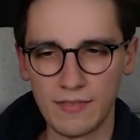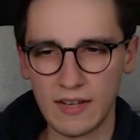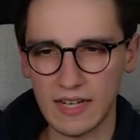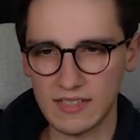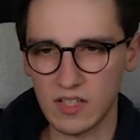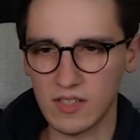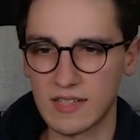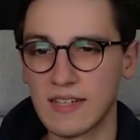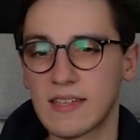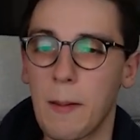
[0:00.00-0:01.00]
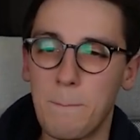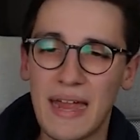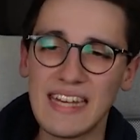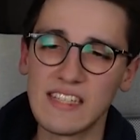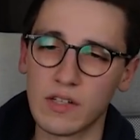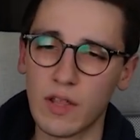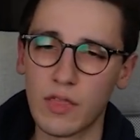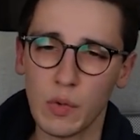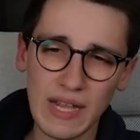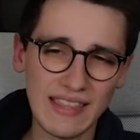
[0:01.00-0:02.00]
The next task is, based on the
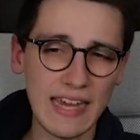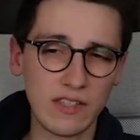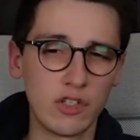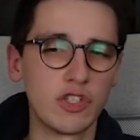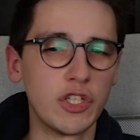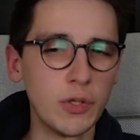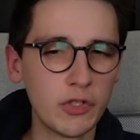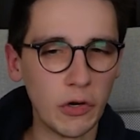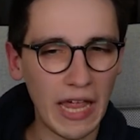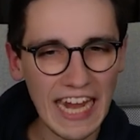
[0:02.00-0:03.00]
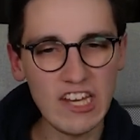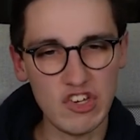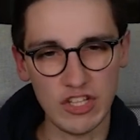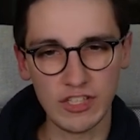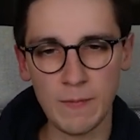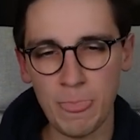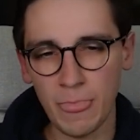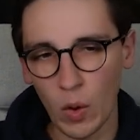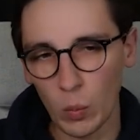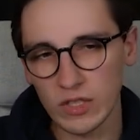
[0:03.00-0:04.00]
threat actor's user agent,
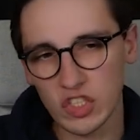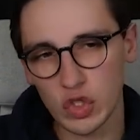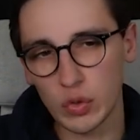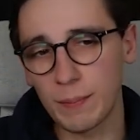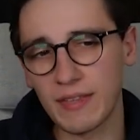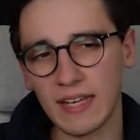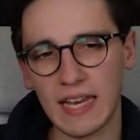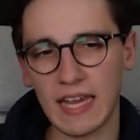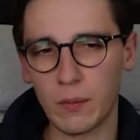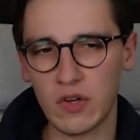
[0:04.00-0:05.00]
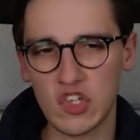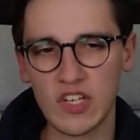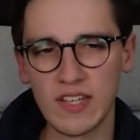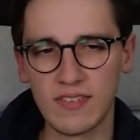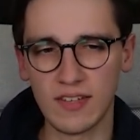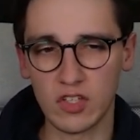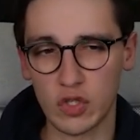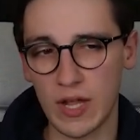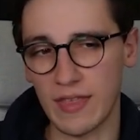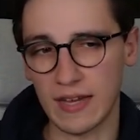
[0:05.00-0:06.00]
what scripting language did the
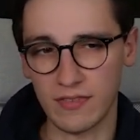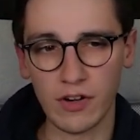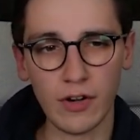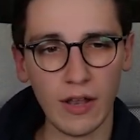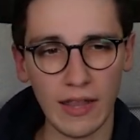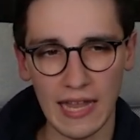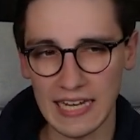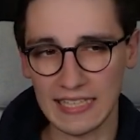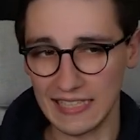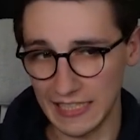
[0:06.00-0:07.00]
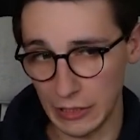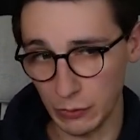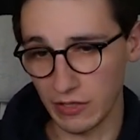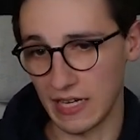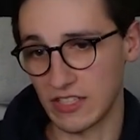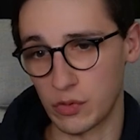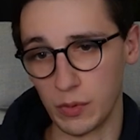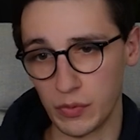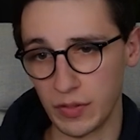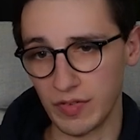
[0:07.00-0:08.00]
threat actor likely utilize to
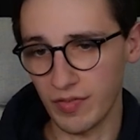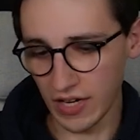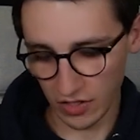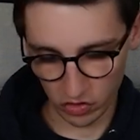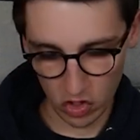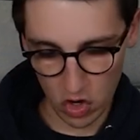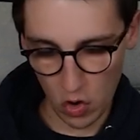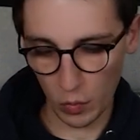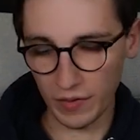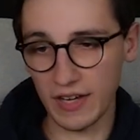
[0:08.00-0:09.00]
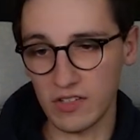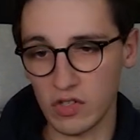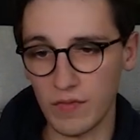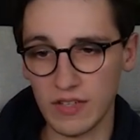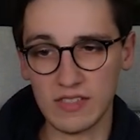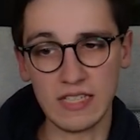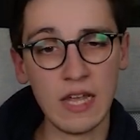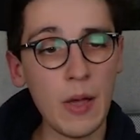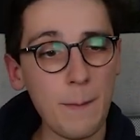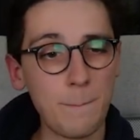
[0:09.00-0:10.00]
retrieve the files? Well, that is
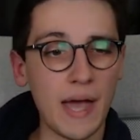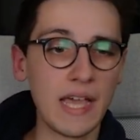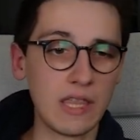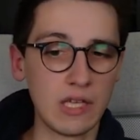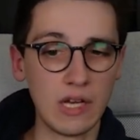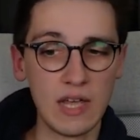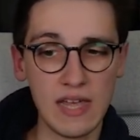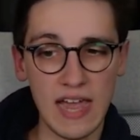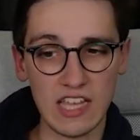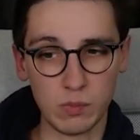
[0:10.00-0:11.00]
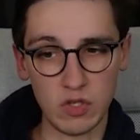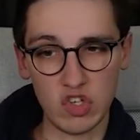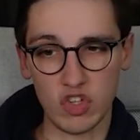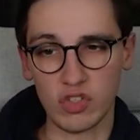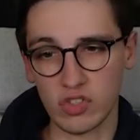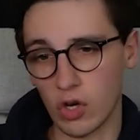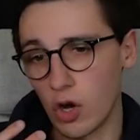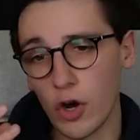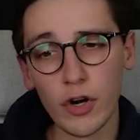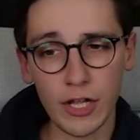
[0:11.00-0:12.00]
obviously Python, as we
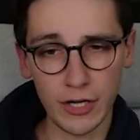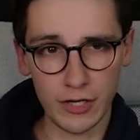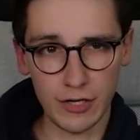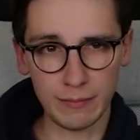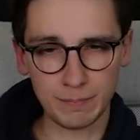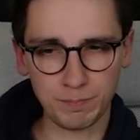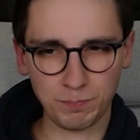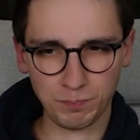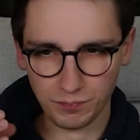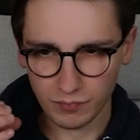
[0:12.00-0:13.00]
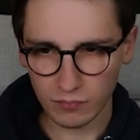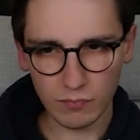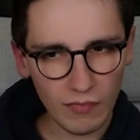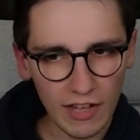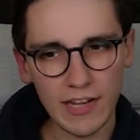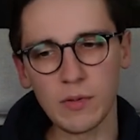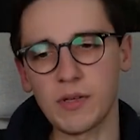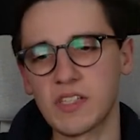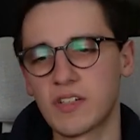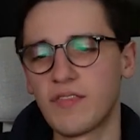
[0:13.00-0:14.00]
saw earlier. Now
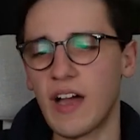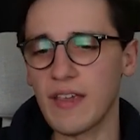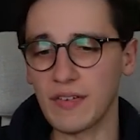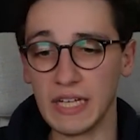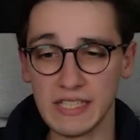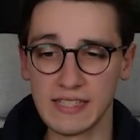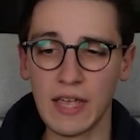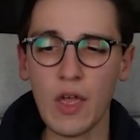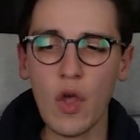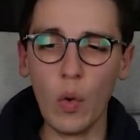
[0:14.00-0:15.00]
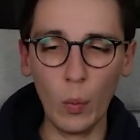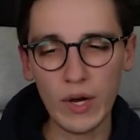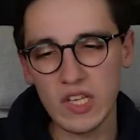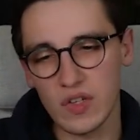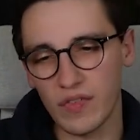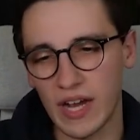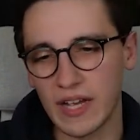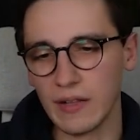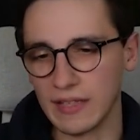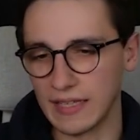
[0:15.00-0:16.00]
task 5 is, which
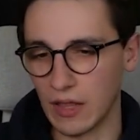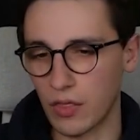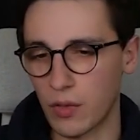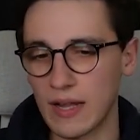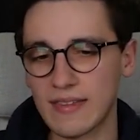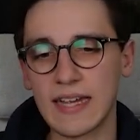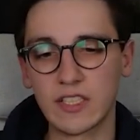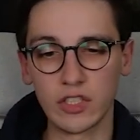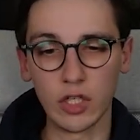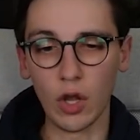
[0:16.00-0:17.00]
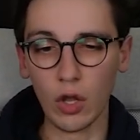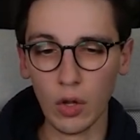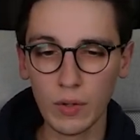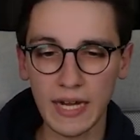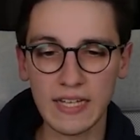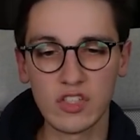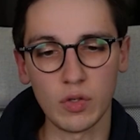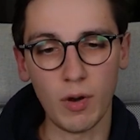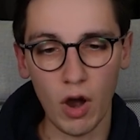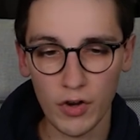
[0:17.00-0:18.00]
file did the threat actor locate
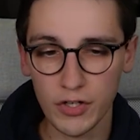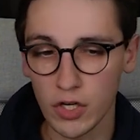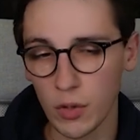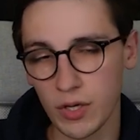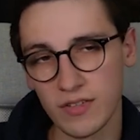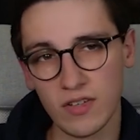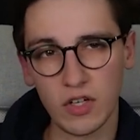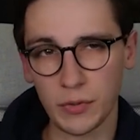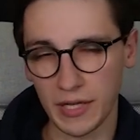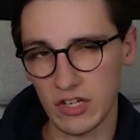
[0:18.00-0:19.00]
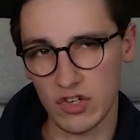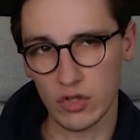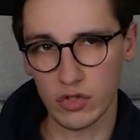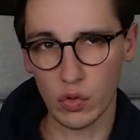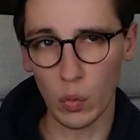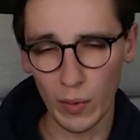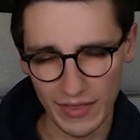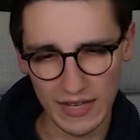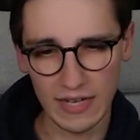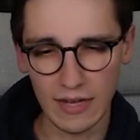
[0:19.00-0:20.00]
some hard-coded credentials
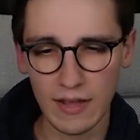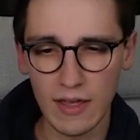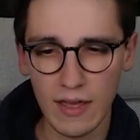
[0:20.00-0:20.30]
within?